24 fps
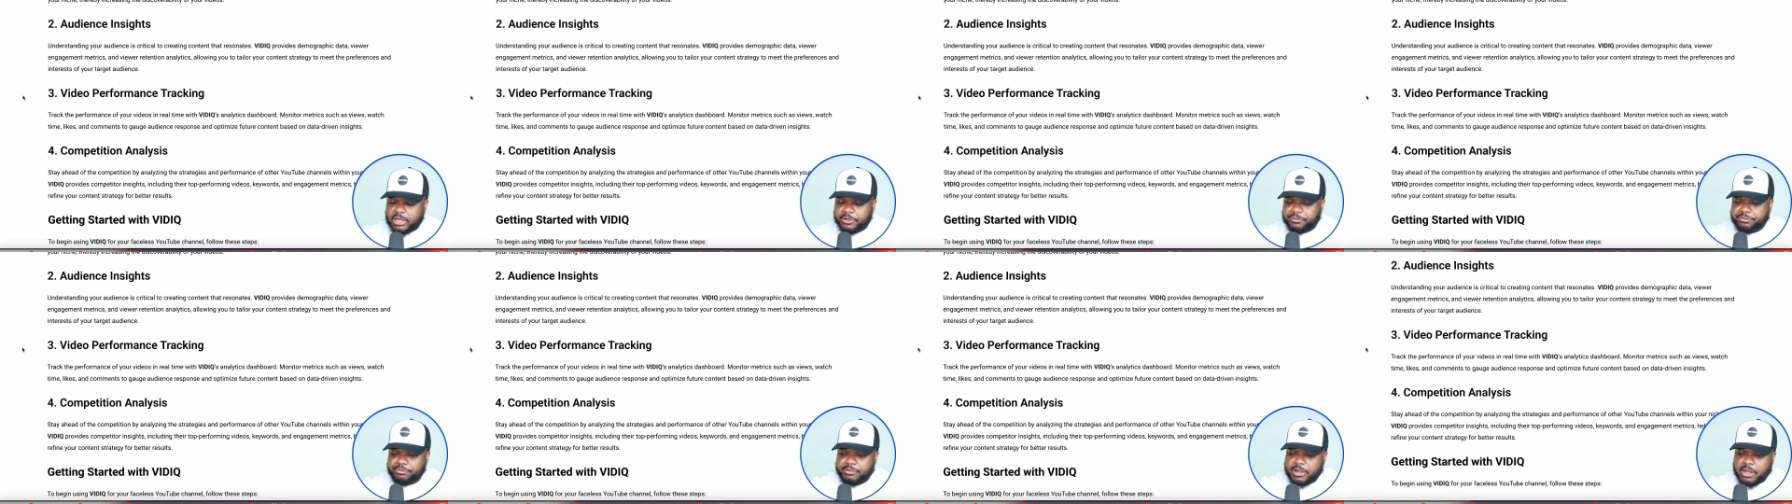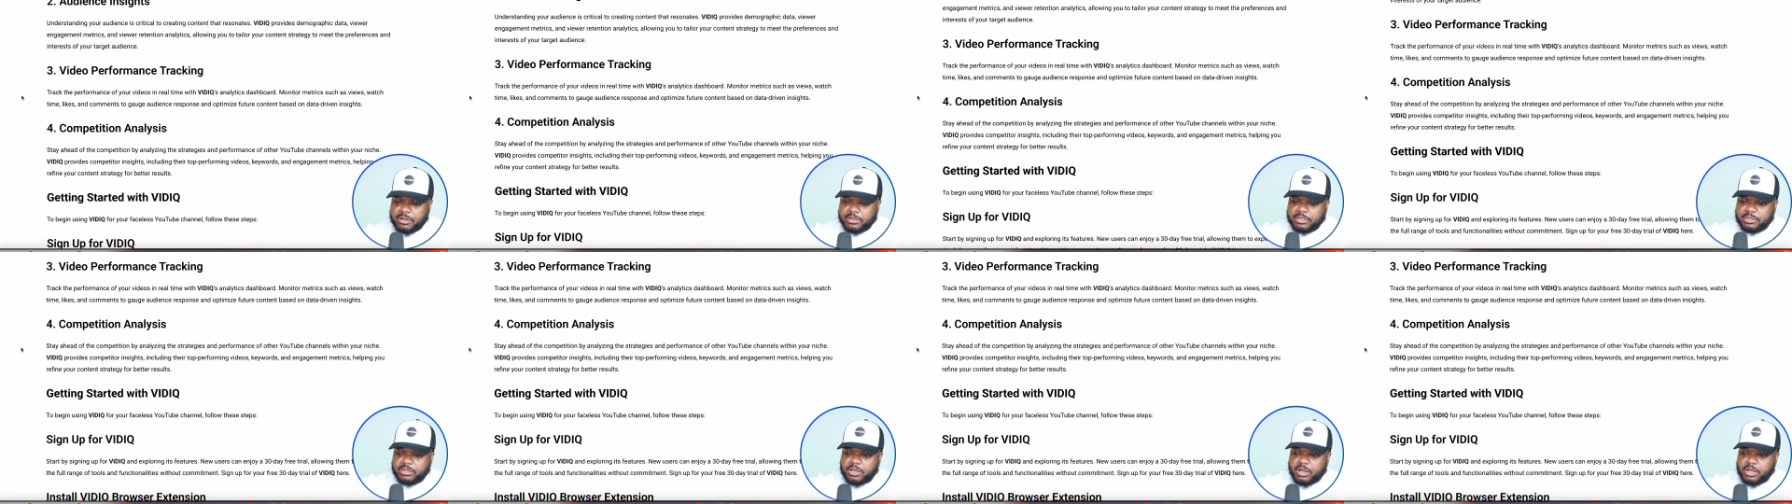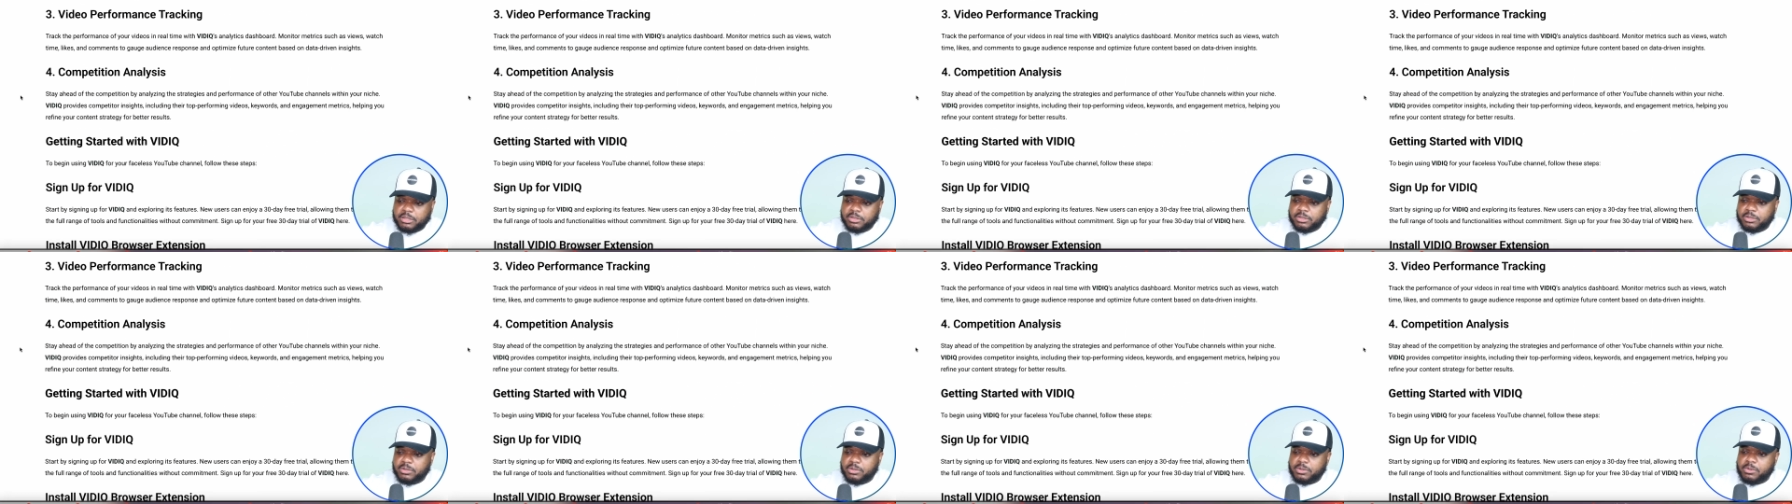And throughout this
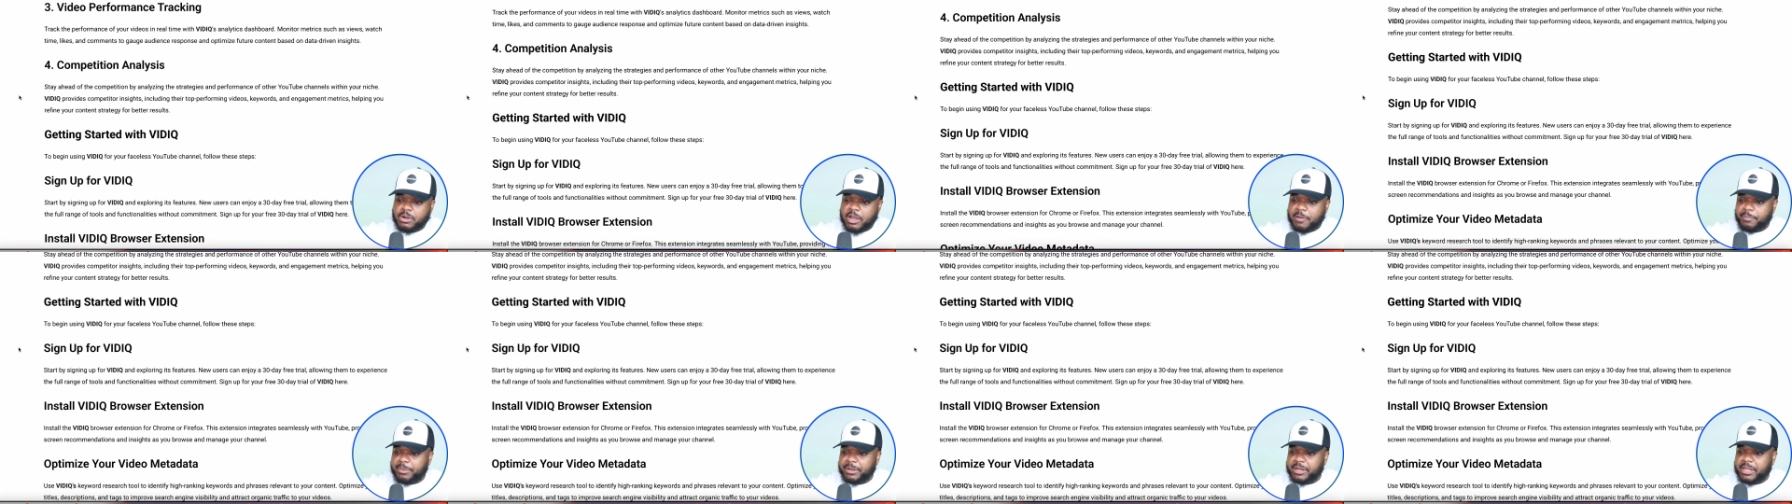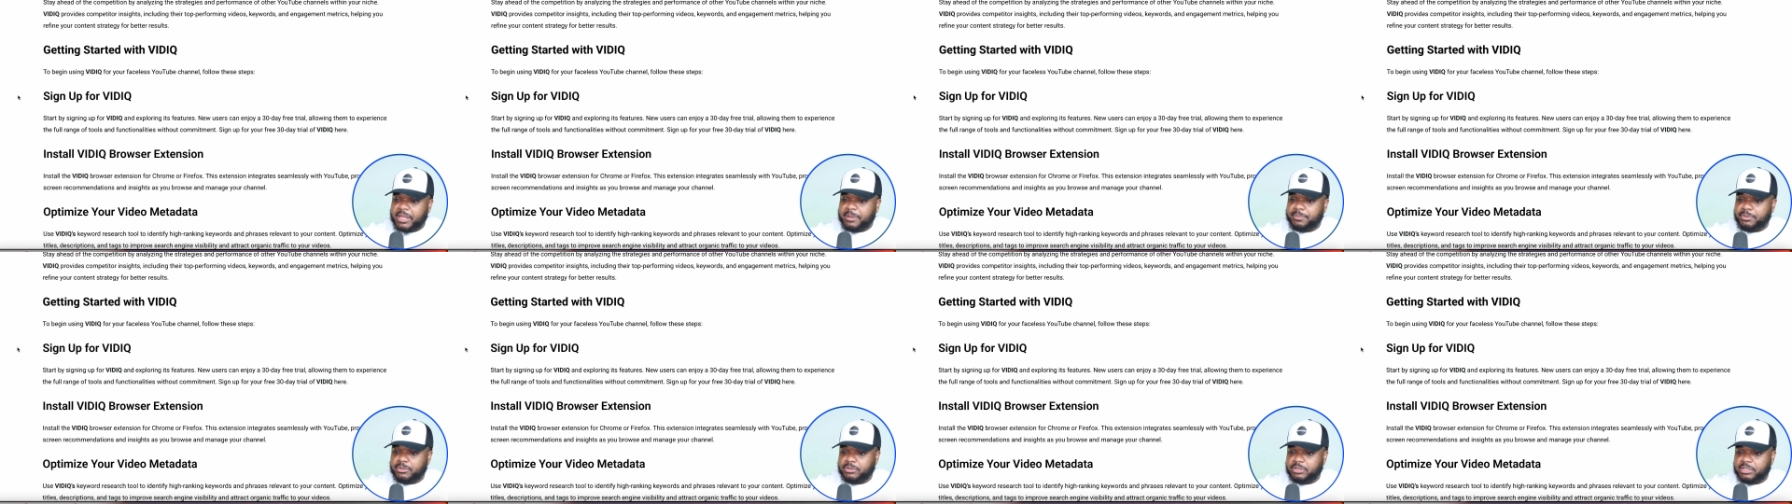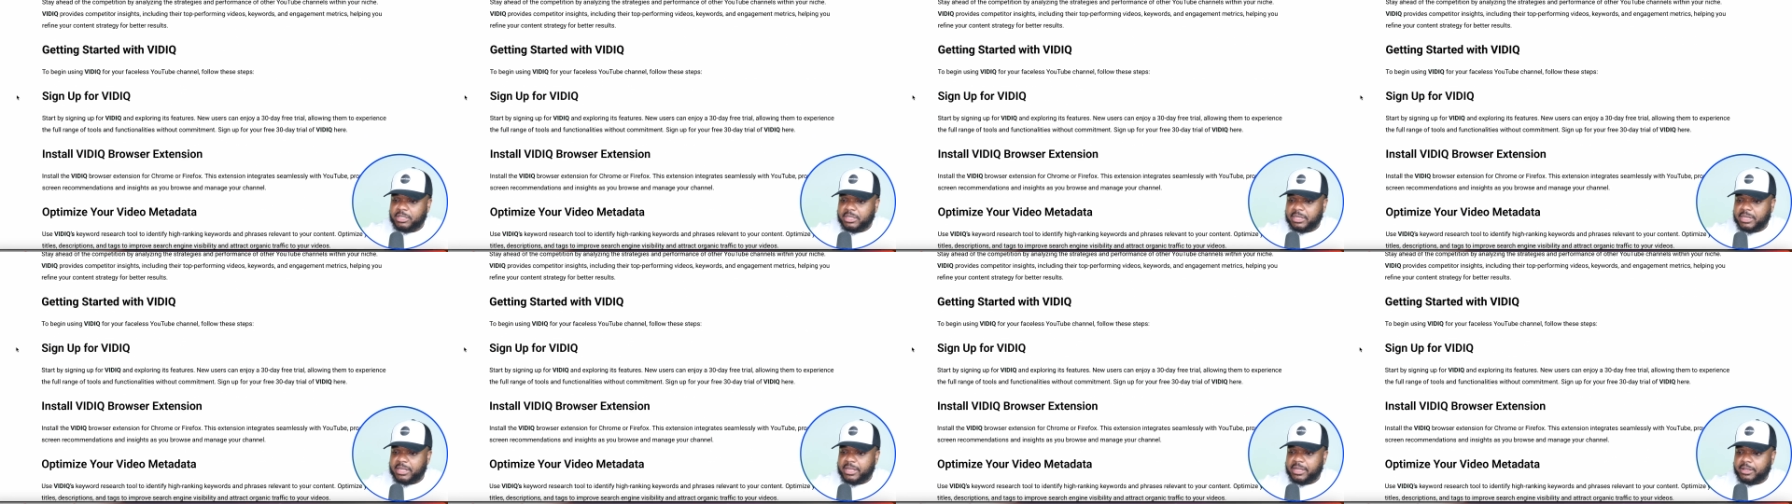article, I've been able
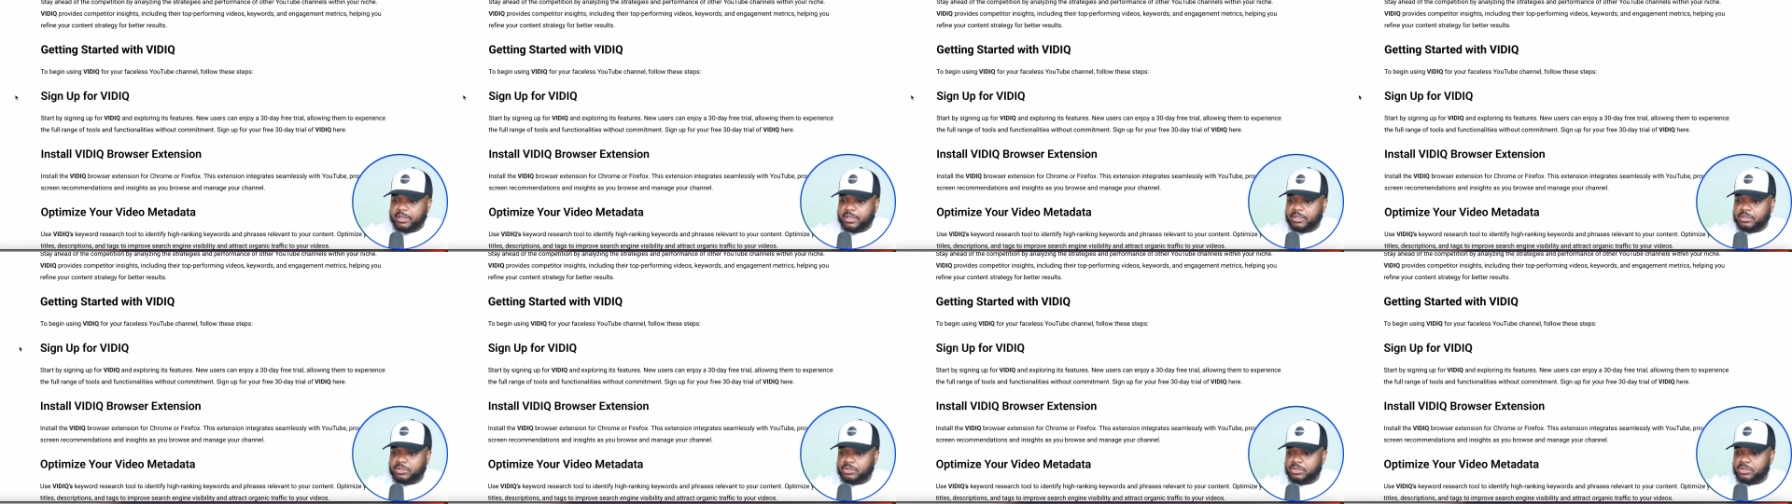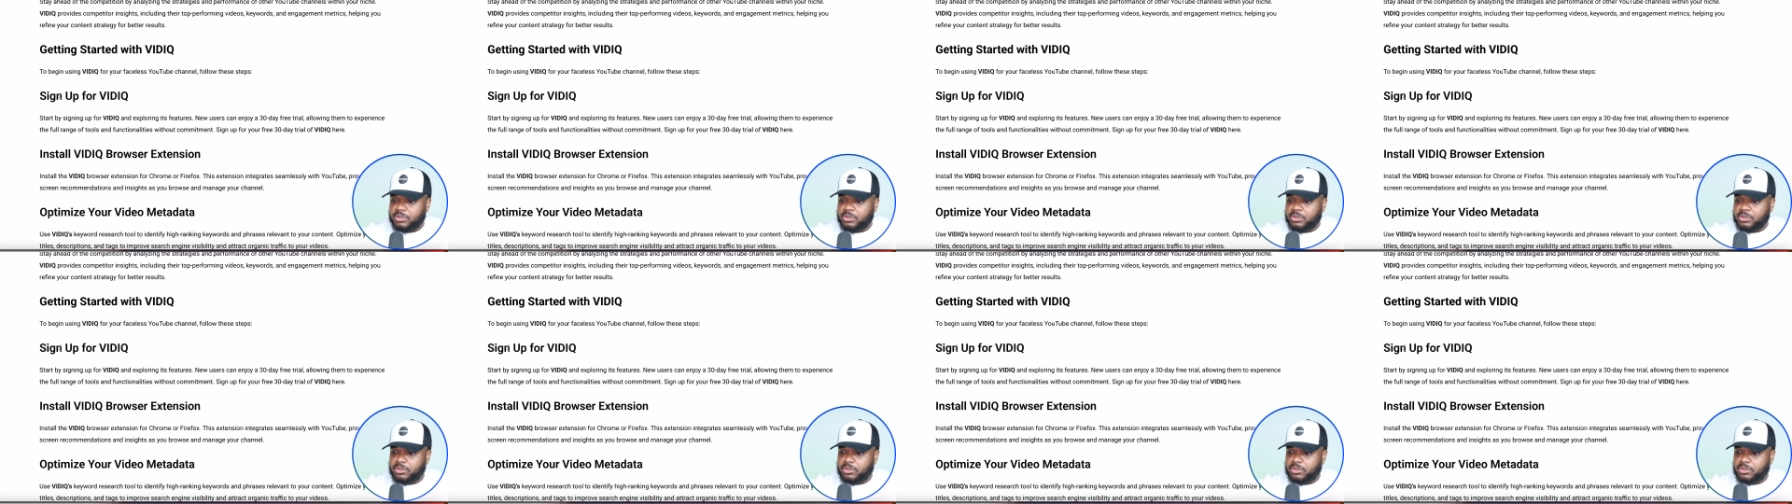to link